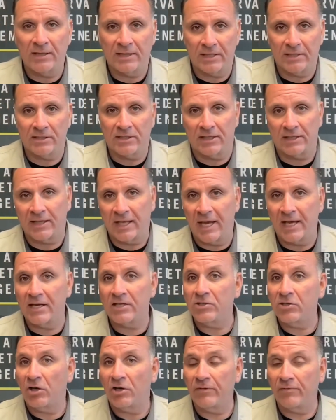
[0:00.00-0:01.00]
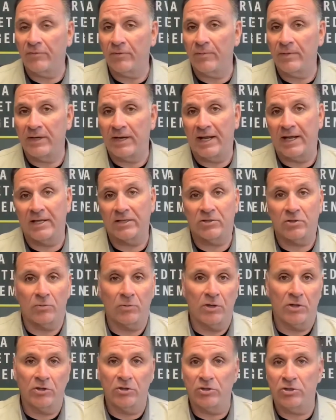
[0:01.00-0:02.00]
things like that, it's hard for me to answer
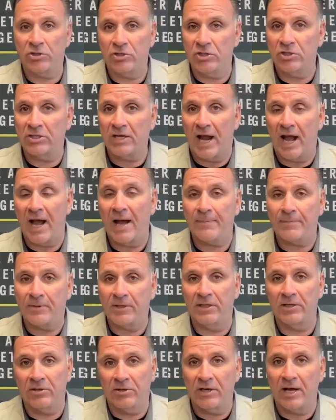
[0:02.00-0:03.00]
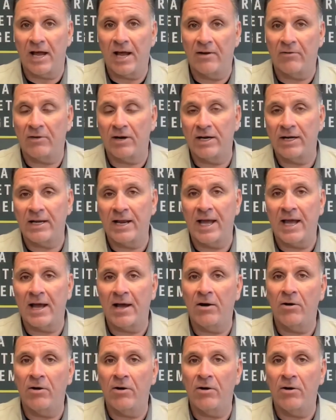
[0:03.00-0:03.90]
whether you should just opt in or not right now.